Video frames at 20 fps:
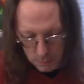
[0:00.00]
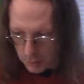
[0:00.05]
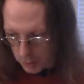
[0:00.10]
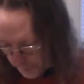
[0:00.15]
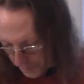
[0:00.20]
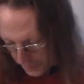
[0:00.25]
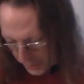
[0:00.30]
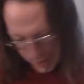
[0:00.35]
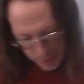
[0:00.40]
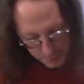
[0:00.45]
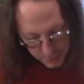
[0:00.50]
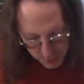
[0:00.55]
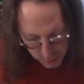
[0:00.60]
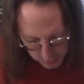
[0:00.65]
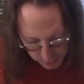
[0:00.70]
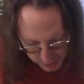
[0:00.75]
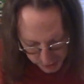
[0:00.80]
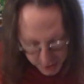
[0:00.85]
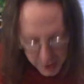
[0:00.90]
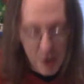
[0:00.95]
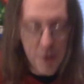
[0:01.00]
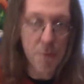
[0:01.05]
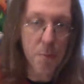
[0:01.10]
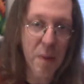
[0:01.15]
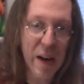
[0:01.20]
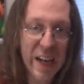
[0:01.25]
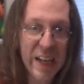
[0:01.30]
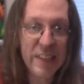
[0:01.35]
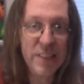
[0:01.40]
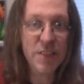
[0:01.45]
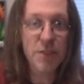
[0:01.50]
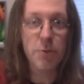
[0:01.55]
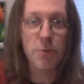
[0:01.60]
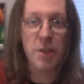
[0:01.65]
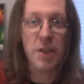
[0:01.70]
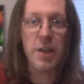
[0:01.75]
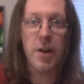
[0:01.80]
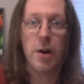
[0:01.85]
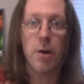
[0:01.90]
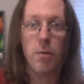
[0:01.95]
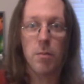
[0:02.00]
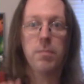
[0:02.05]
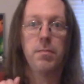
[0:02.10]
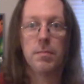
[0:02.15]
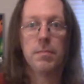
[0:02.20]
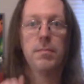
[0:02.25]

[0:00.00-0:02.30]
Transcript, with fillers: Bottom two leading off Mike Zunino.